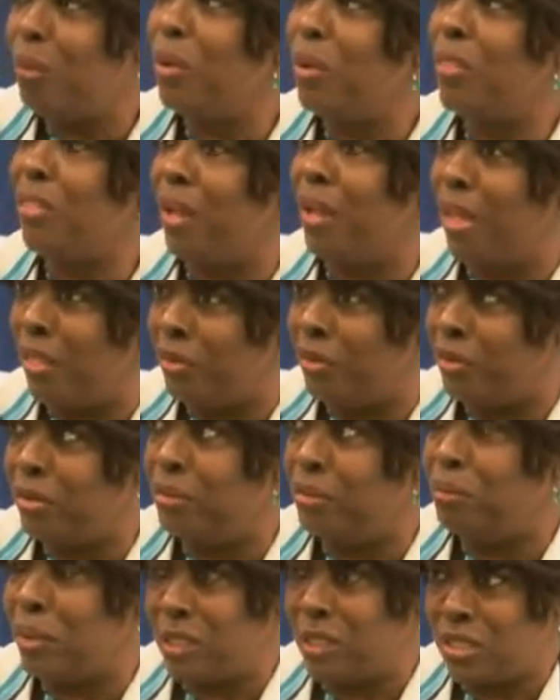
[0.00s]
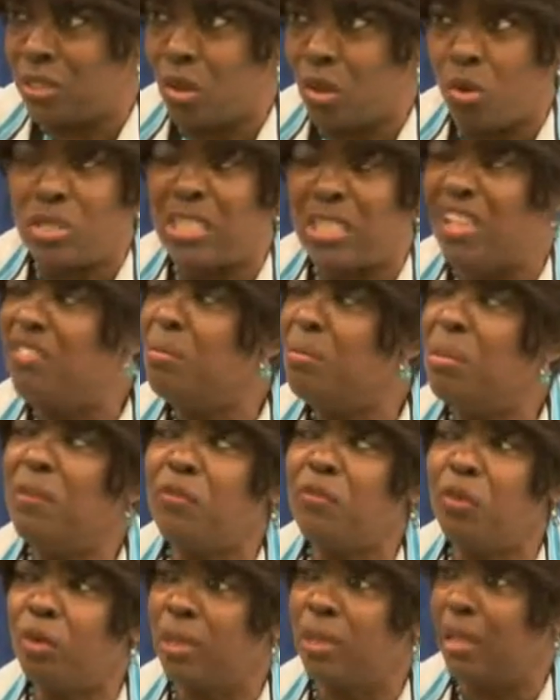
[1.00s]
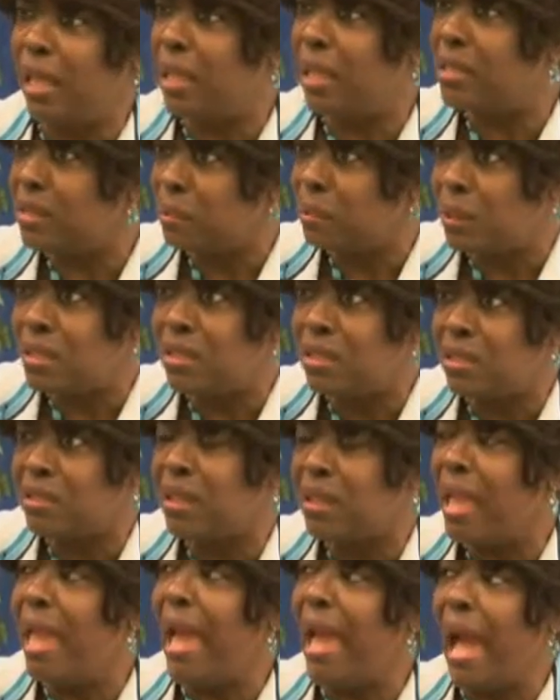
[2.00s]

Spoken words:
with other business owners, even before you get into business.